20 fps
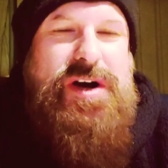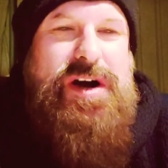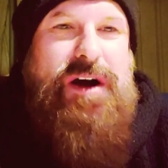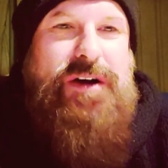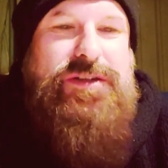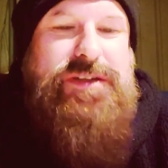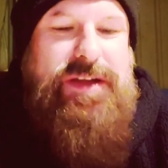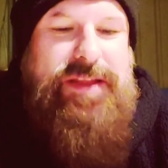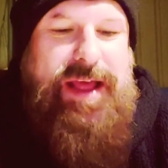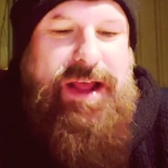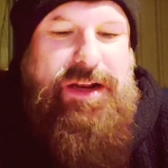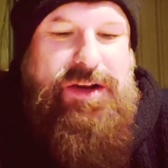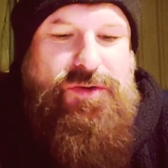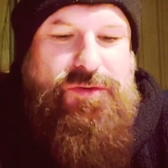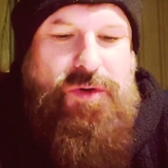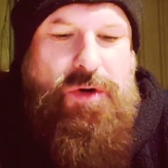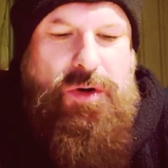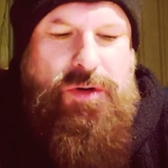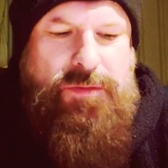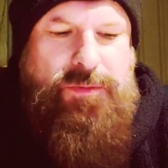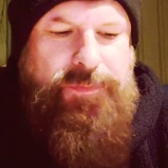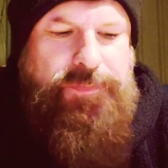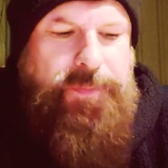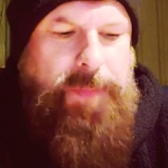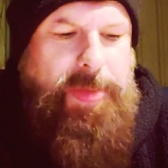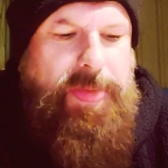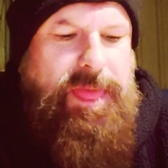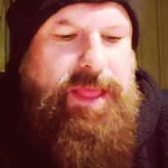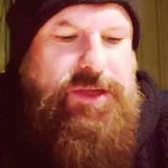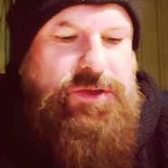I'll send that to Ron,
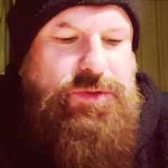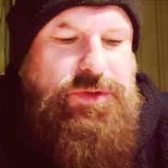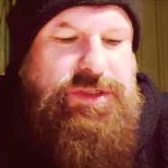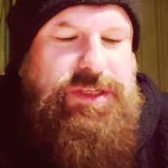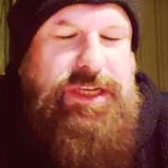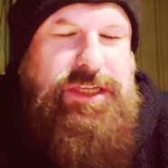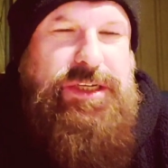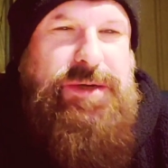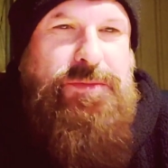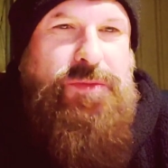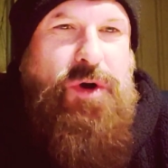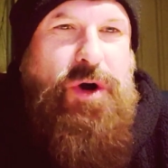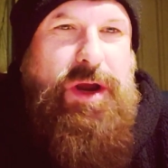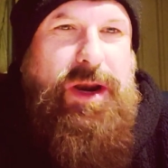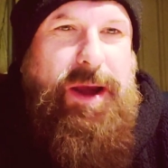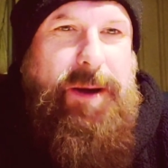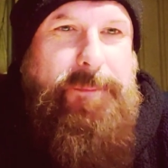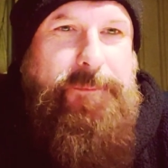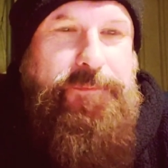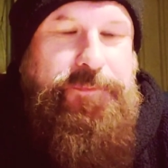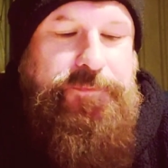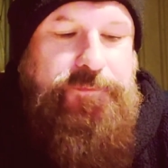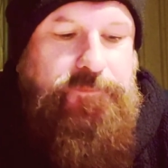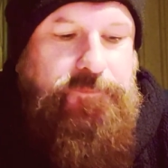and this will stitch him right up.